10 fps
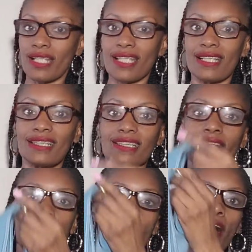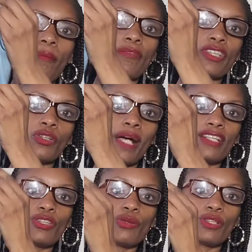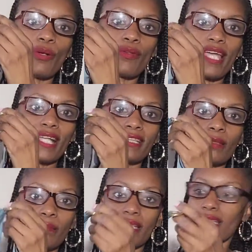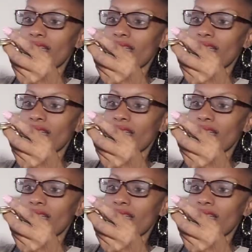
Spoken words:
ease. So I do know that to be